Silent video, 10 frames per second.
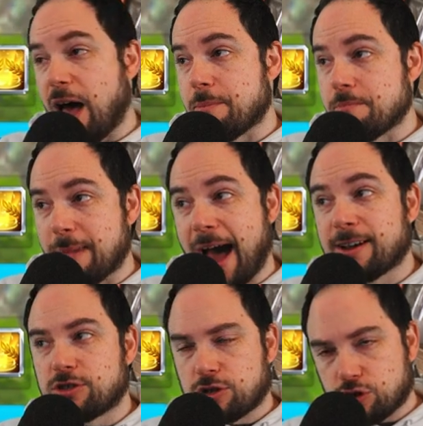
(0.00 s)
I
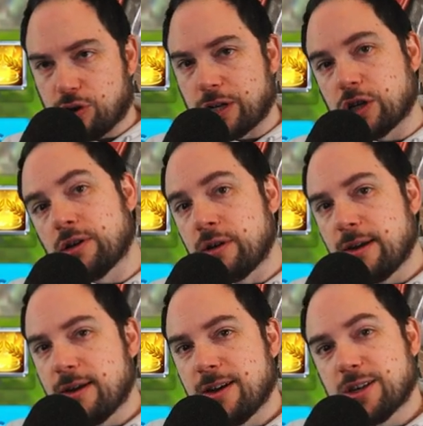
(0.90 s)
maxed Trajan
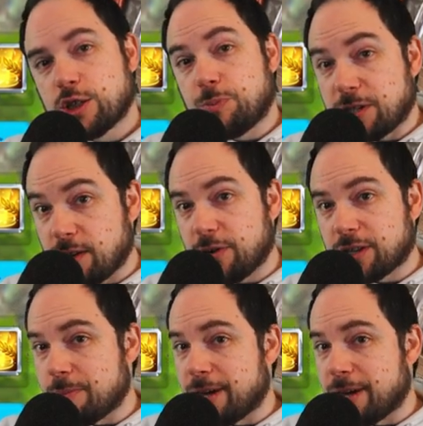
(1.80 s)
specifically